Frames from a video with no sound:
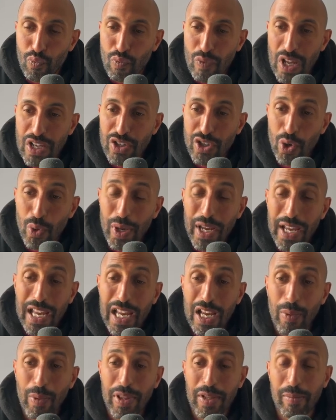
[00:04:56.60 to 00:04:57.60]
So
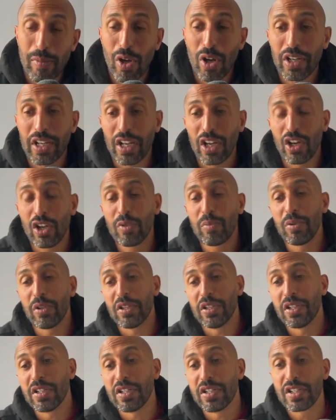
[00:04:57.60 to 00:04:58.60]
here when the market
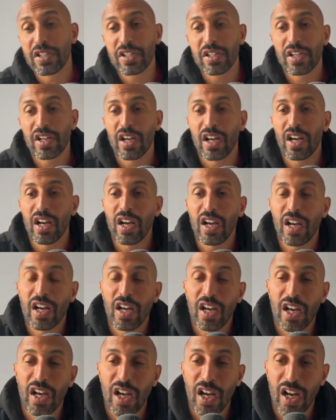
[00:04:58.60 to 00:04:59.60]
opened,
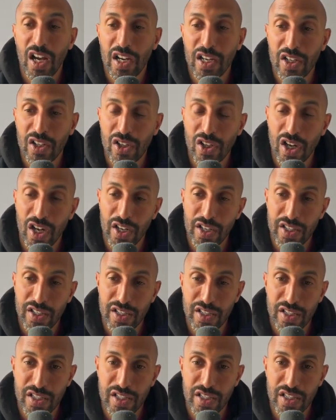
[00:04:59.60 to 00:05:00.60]
I could kind of
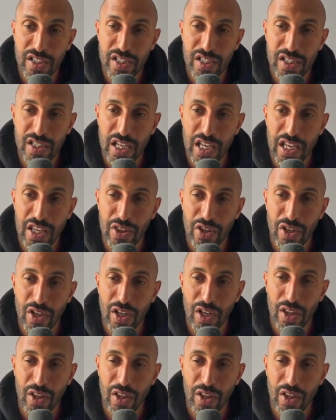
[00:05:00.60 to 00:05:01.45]
see that,